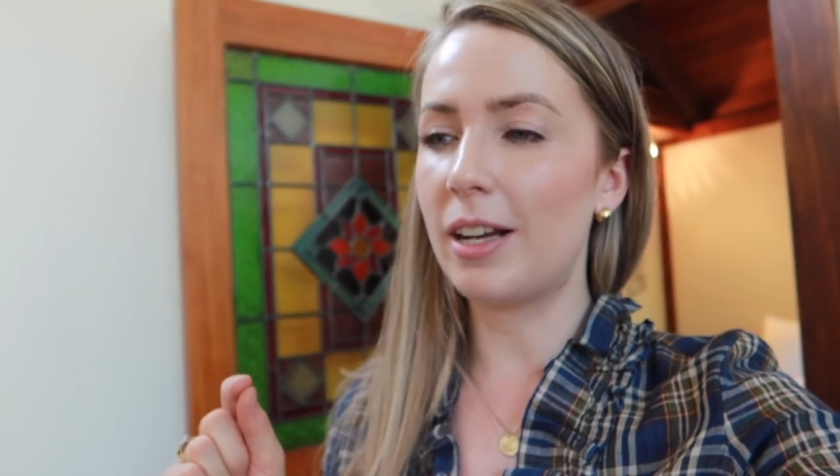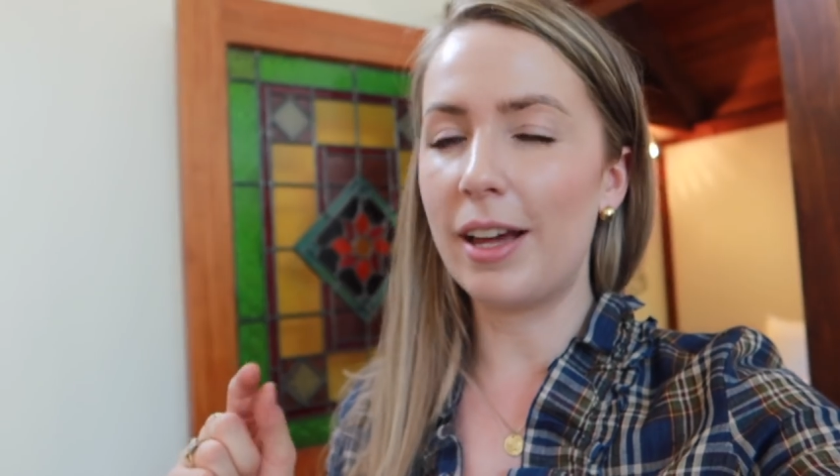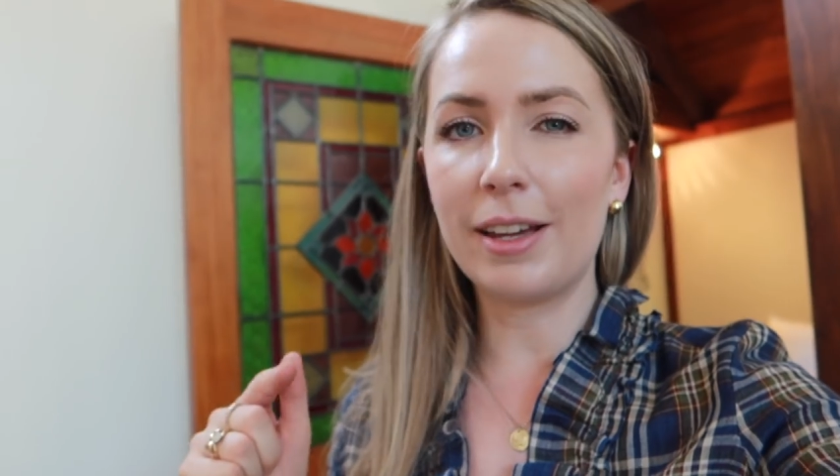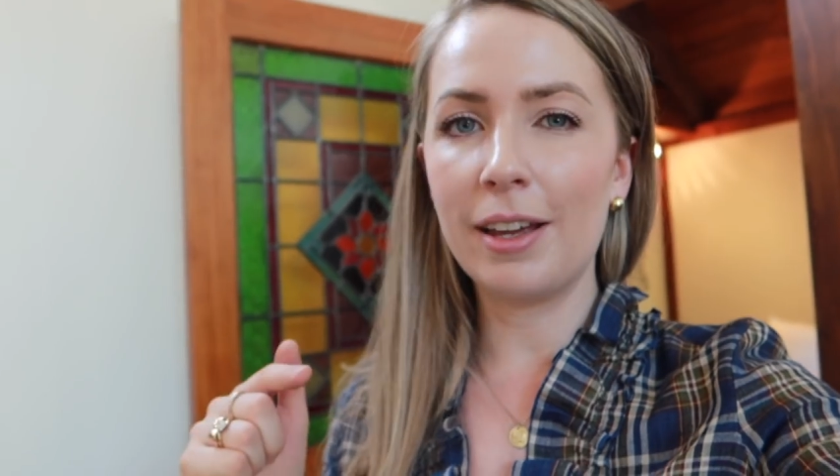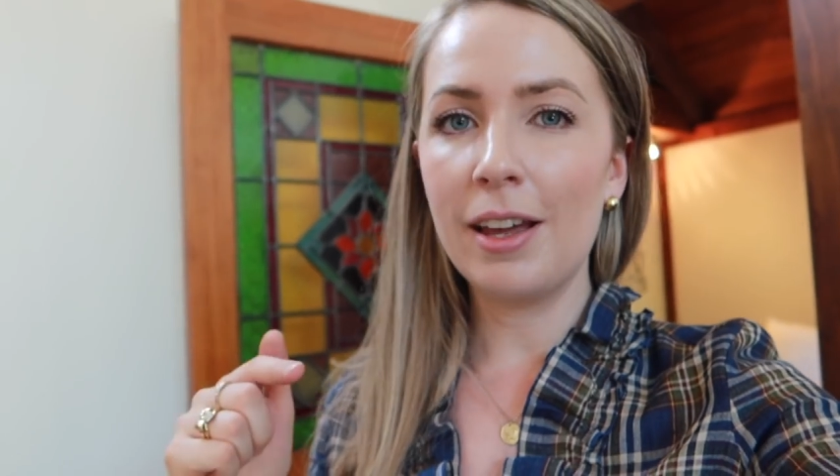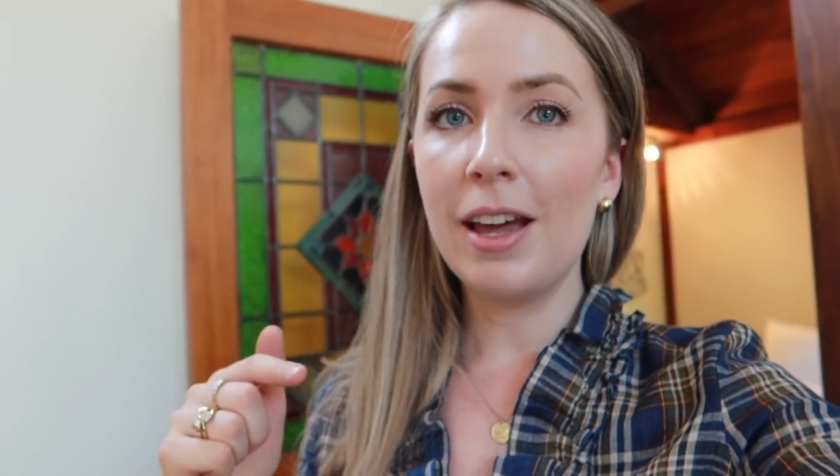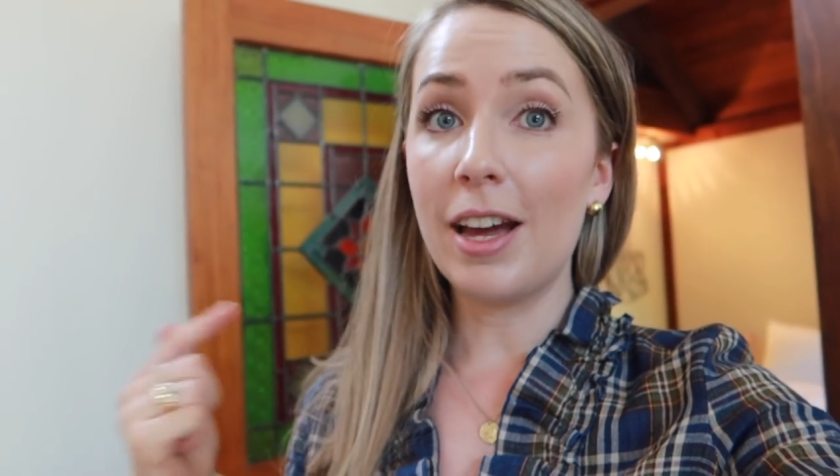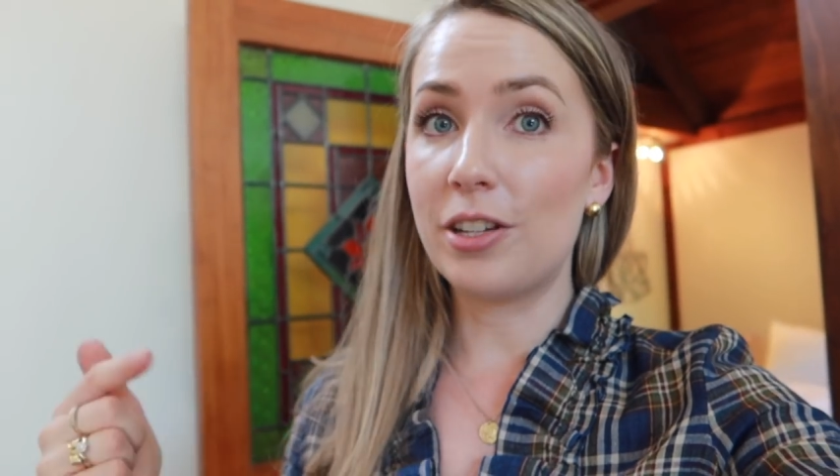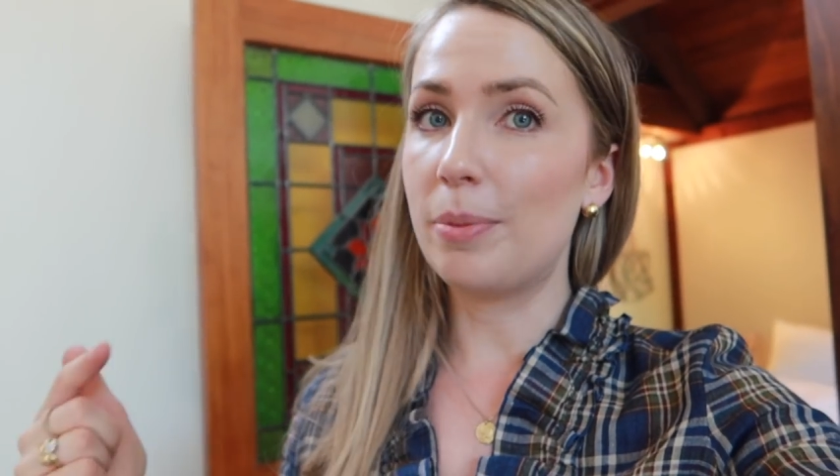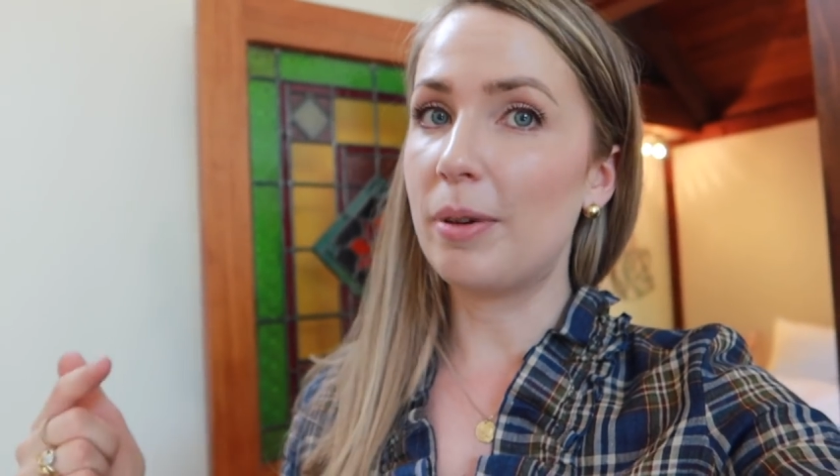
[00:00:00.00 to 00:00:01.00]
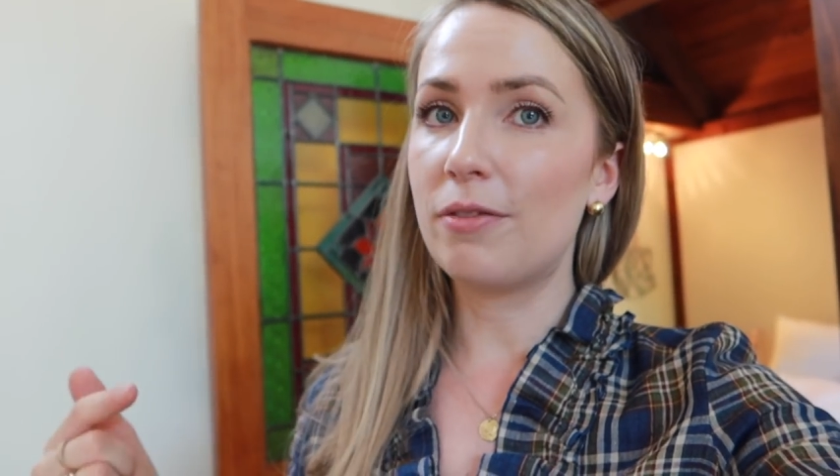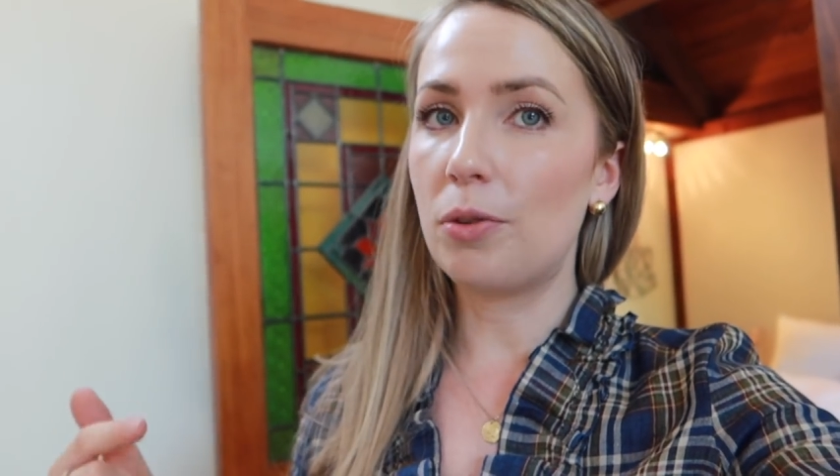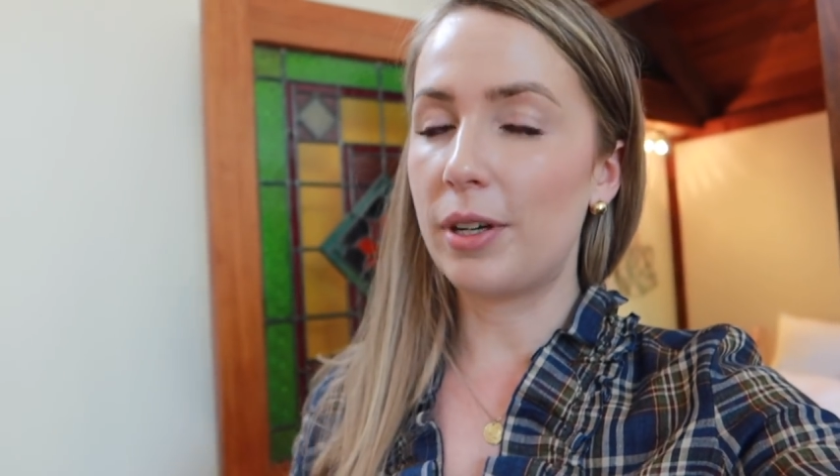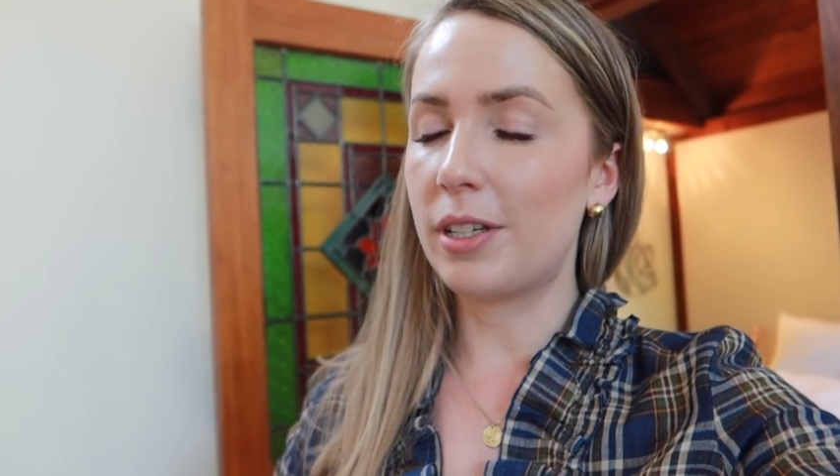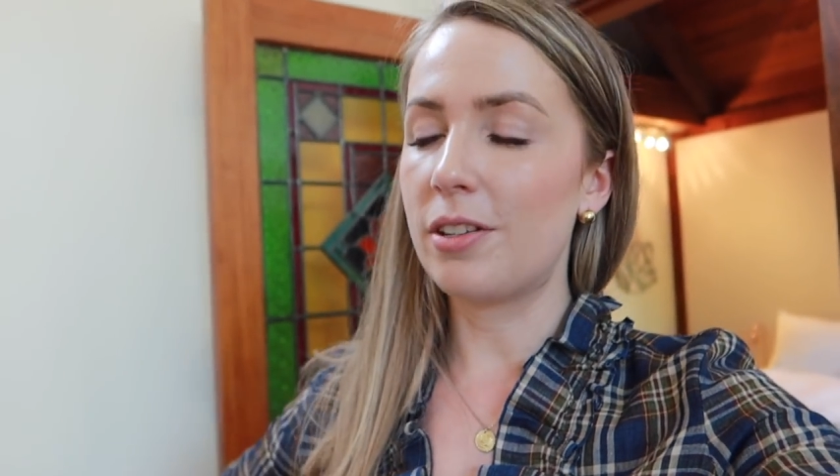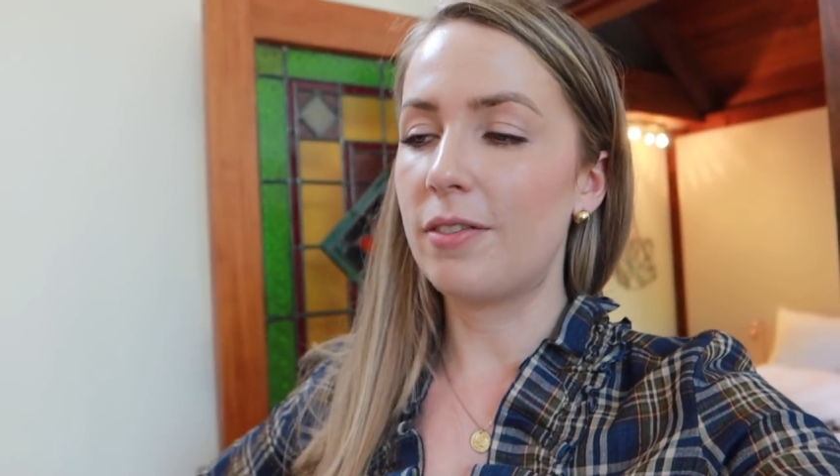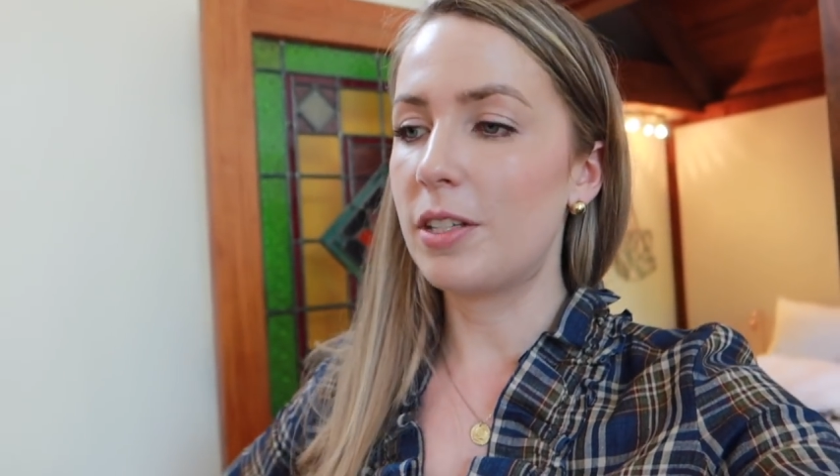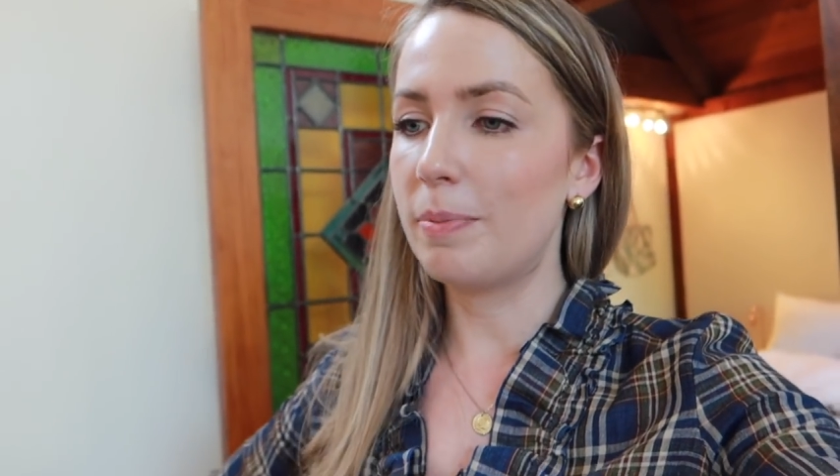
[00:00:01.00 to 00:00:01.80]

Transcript: like a shipping forwarding service.